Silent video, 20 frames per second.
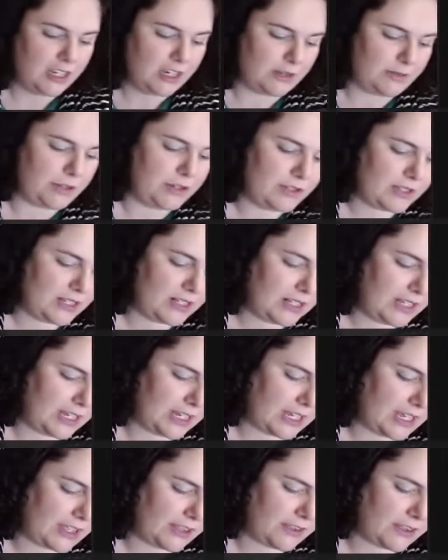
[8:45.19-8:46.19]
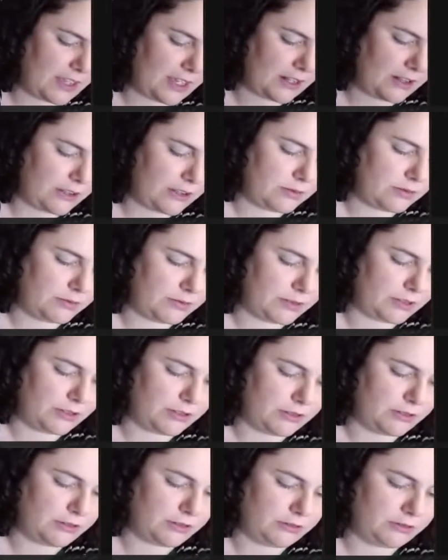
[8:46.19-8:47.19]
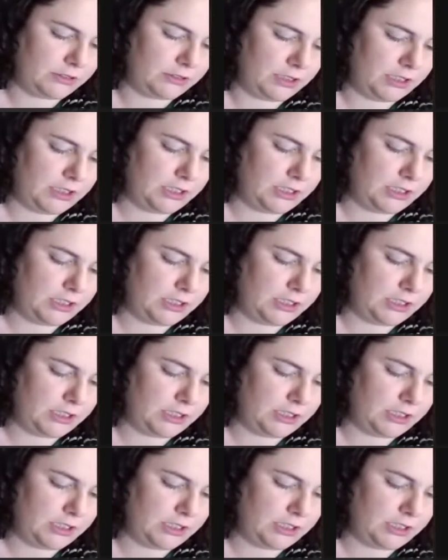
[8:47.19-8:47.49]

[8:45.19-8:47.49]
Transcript: I'm using like a phthalo blue